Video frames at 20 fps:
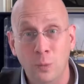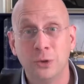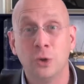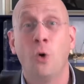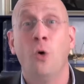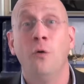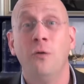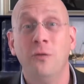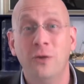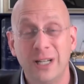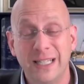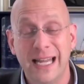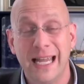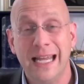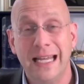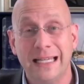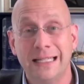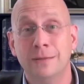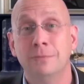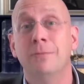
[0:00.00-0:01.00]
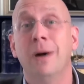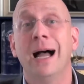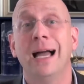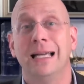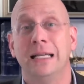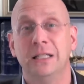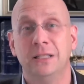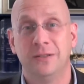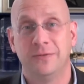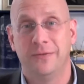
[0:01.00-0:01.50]
was overtaken by
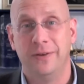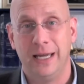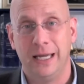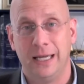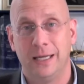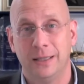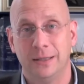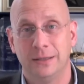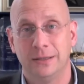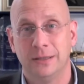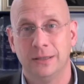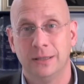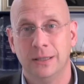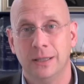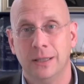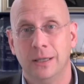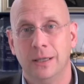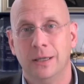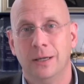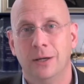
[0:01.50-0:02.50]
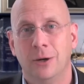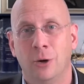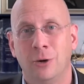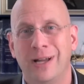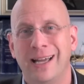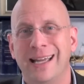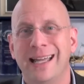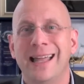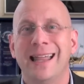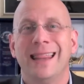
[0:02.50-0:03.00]
his fans.
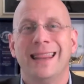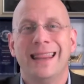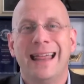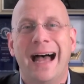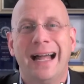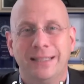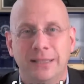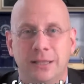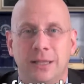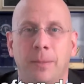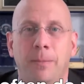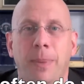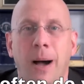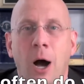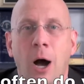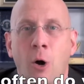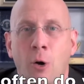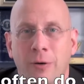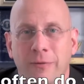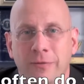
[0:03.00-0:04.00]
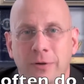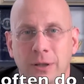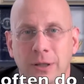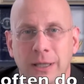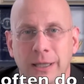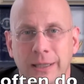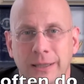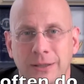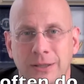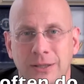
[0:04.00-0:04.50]
Okay, that's the power of the
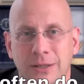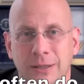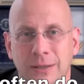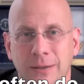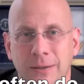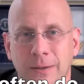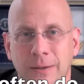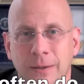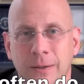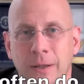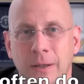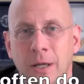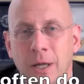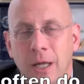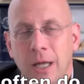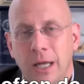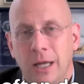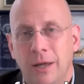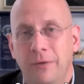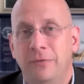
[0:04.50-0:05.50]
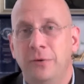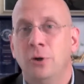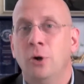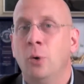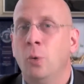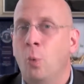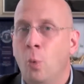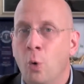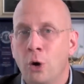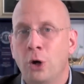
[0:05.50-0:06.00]
list. If you
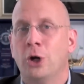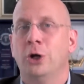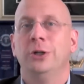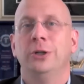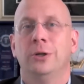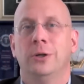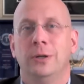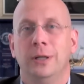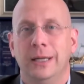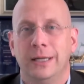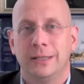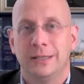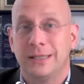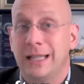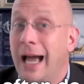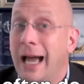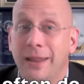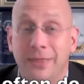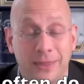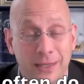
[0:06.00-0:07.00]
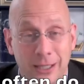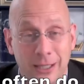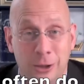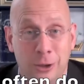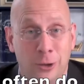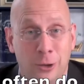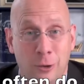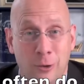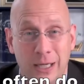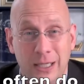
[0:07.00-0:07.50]
don't work on your list, I think
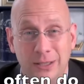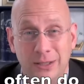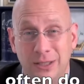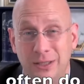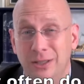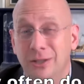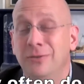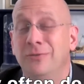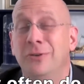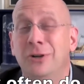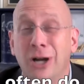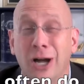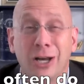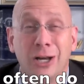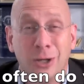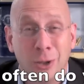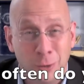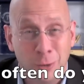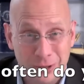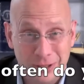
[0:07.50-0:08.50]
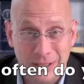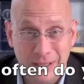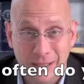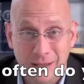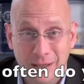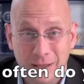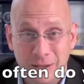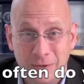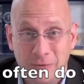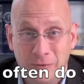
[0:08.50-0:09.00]
you're crazy. You've got to go see
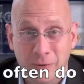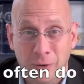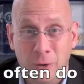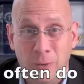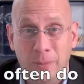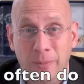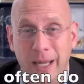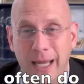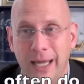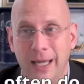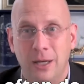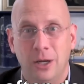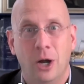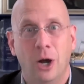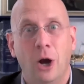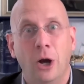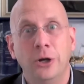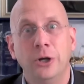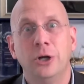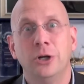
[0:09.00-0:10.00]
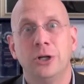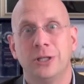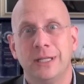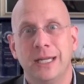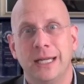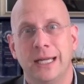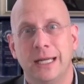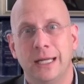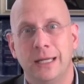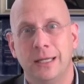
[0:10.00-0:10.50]
this film and
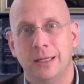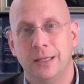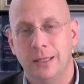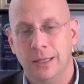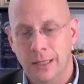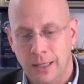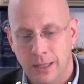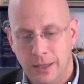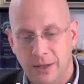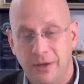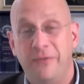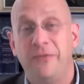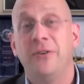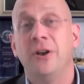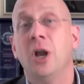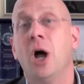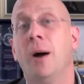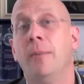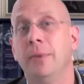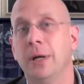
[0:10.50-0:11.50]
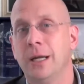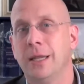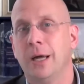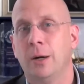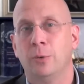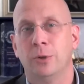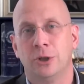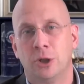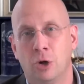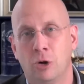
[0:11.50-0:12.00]
understand the phenomena
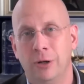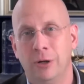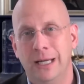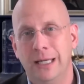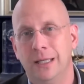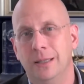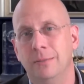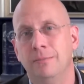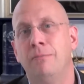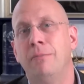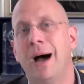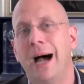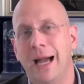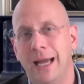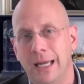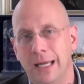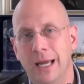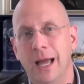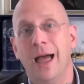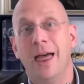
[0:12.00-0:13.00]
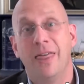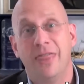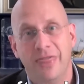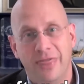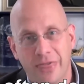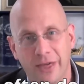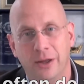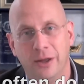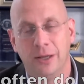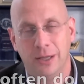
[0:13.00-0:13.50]
that was created by
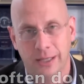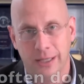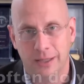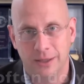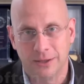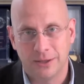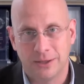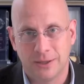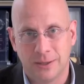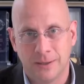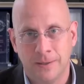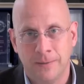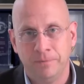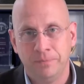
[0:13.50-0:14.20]
the list.